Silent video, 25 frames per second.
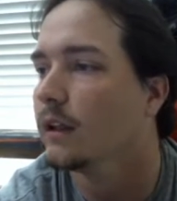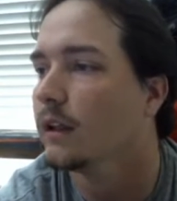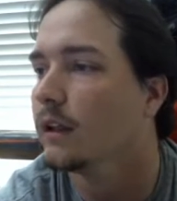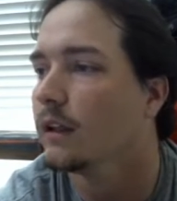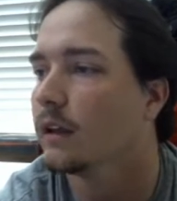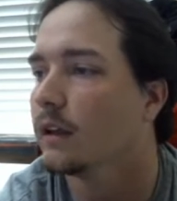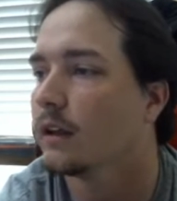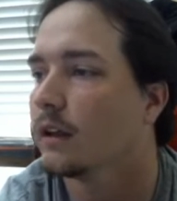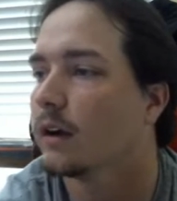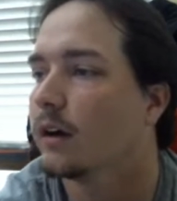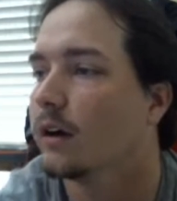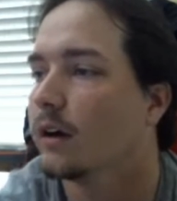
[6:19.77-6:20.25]

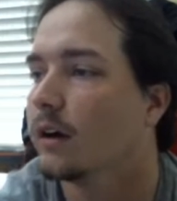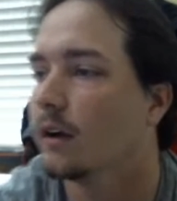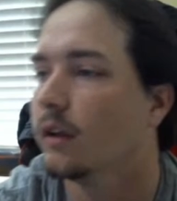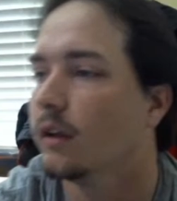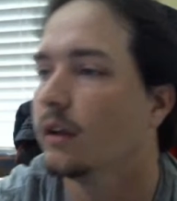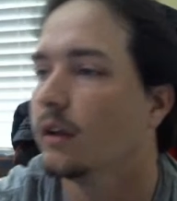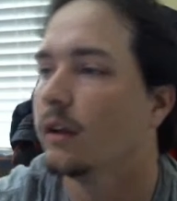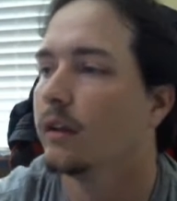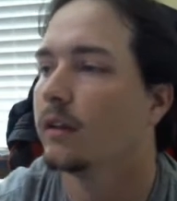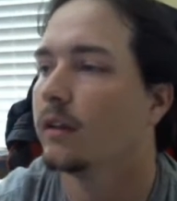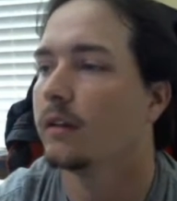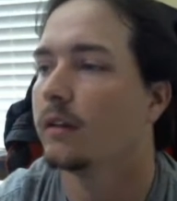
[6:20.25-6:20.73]
You know,
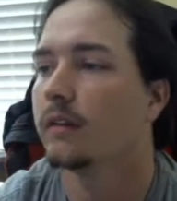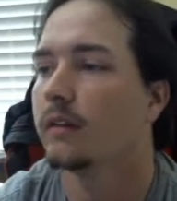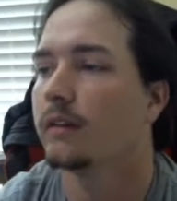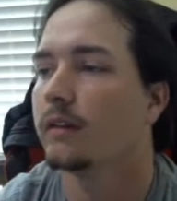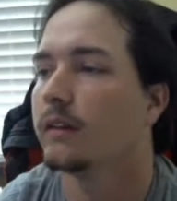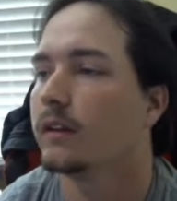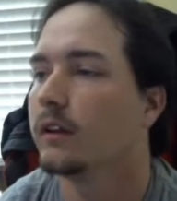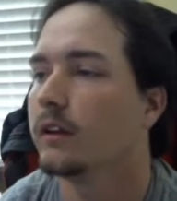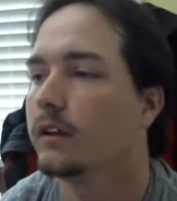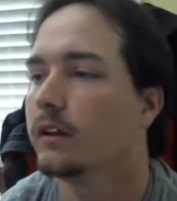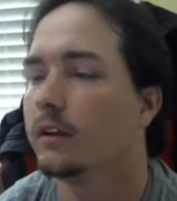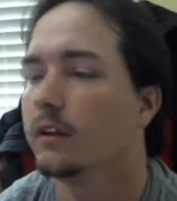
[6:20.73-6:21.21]

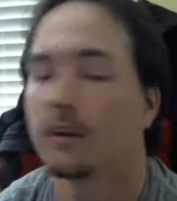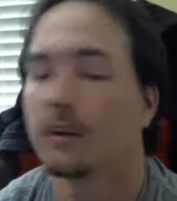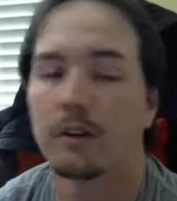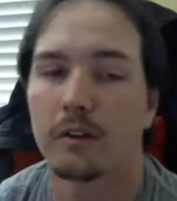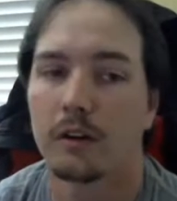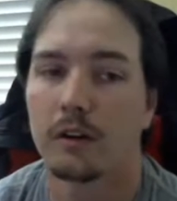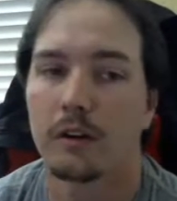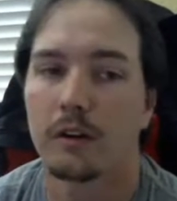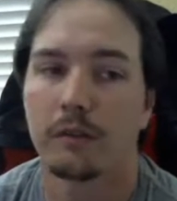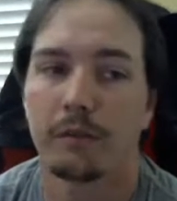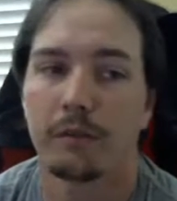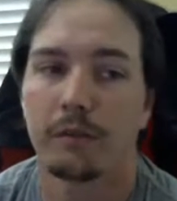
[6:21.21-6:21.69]
the your
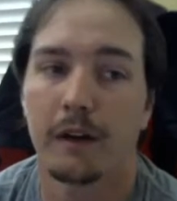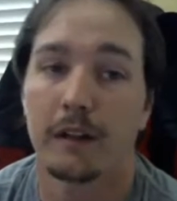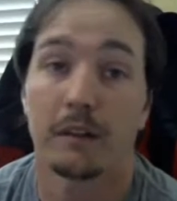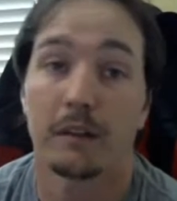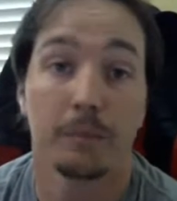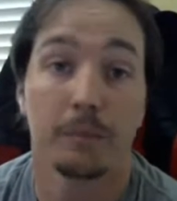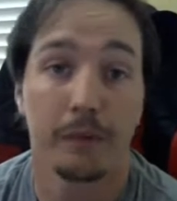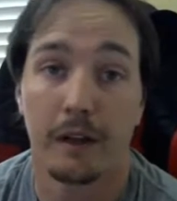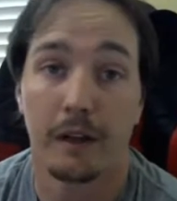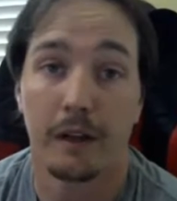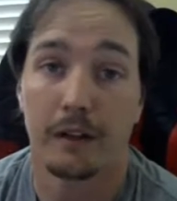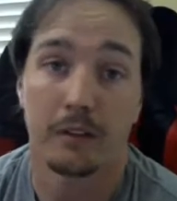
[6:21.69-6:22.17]
turn effect
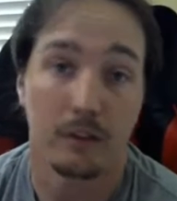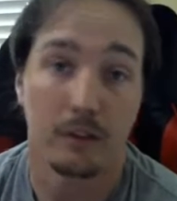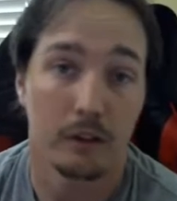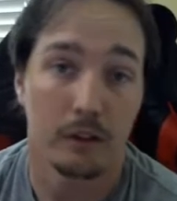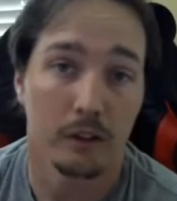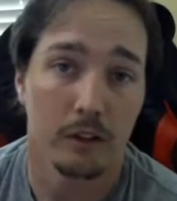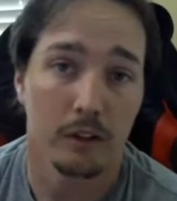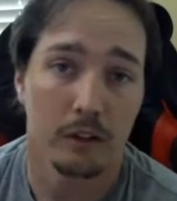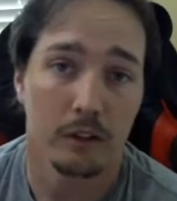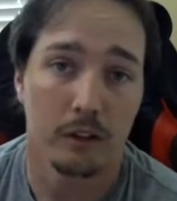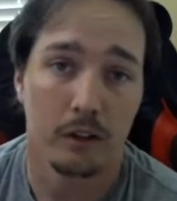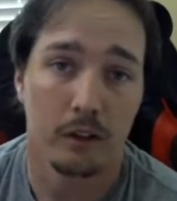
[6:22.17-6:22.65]
applies
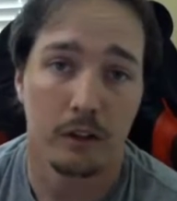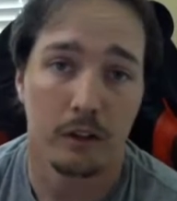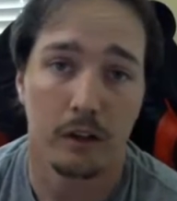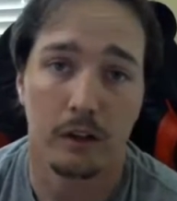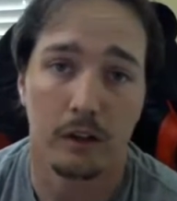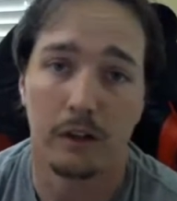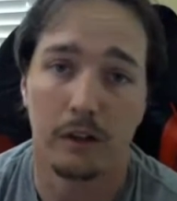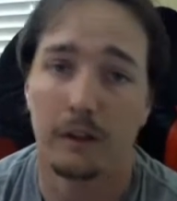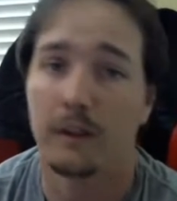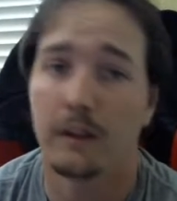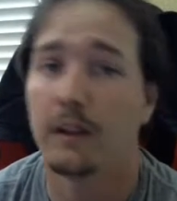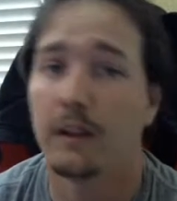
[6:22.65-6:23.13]
during your
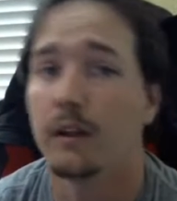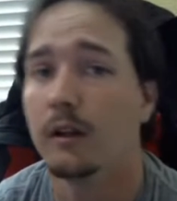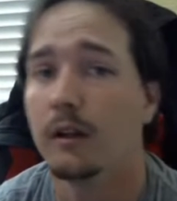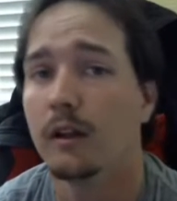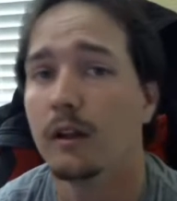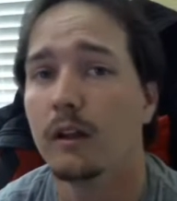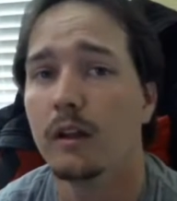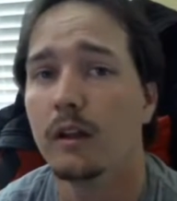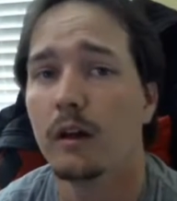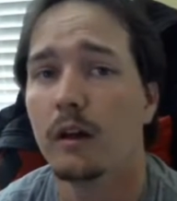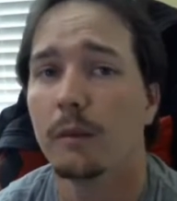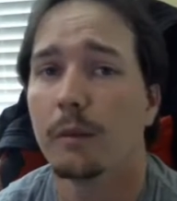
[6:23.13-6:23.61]
turn.
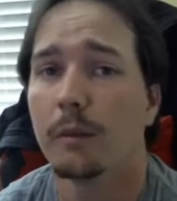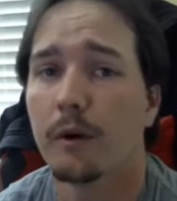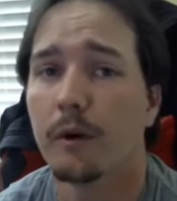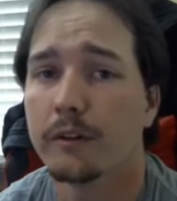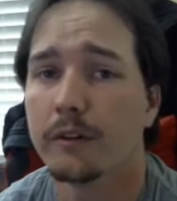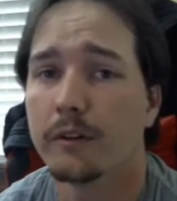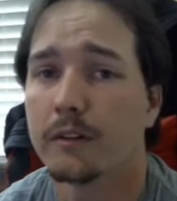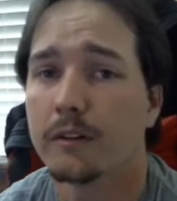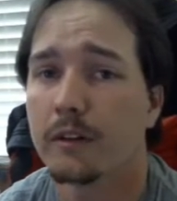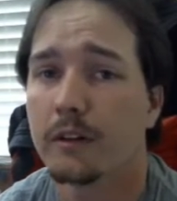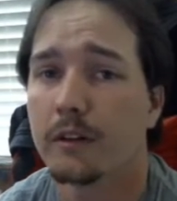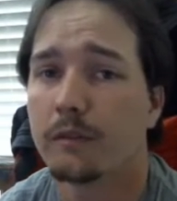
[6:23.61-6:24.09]
The
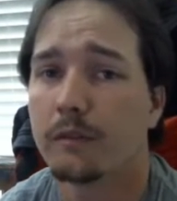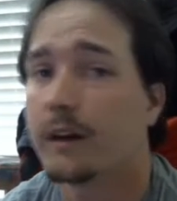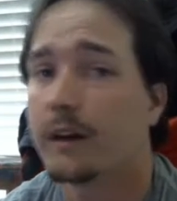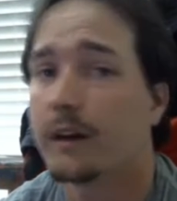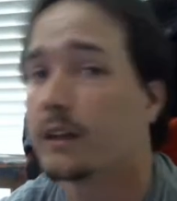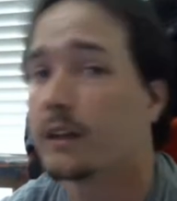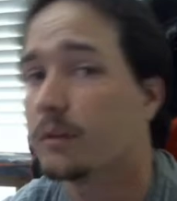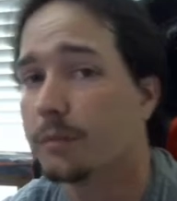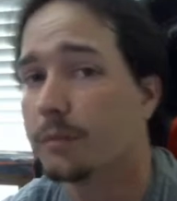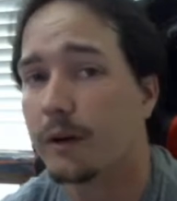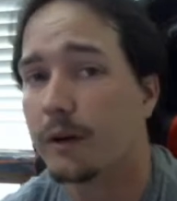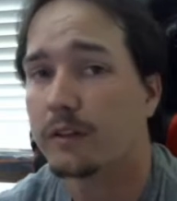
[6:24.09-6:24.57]
opponent's turn
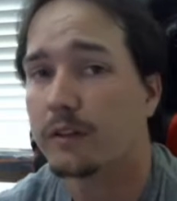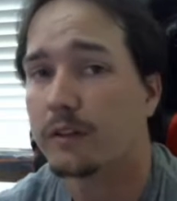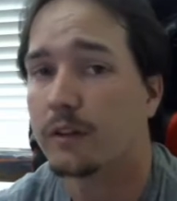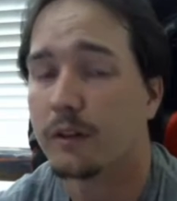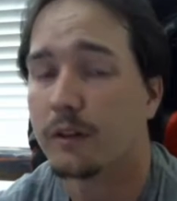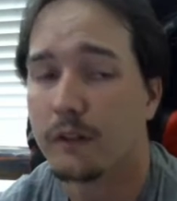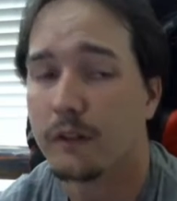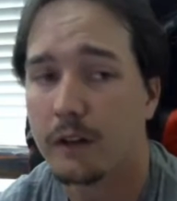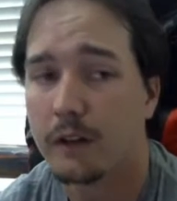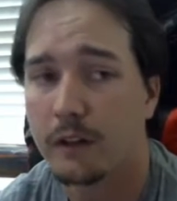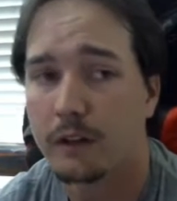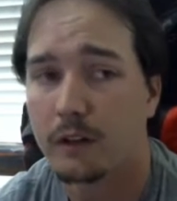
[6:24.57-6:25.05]
effect applies
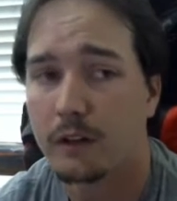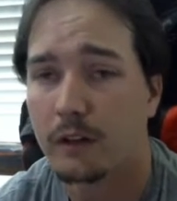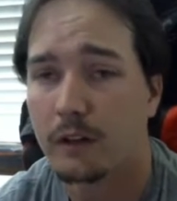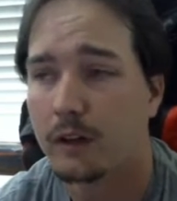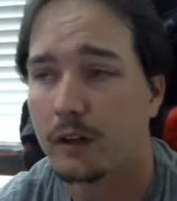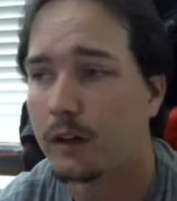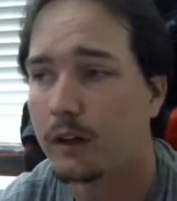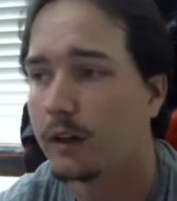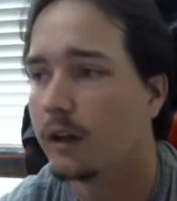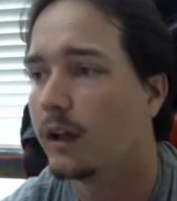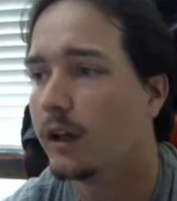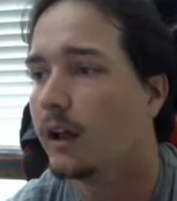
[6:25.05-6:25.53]
during their
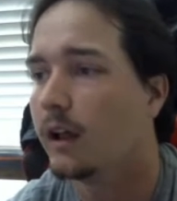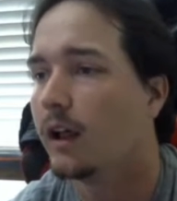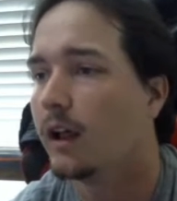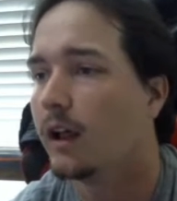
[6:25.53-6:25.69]
turn.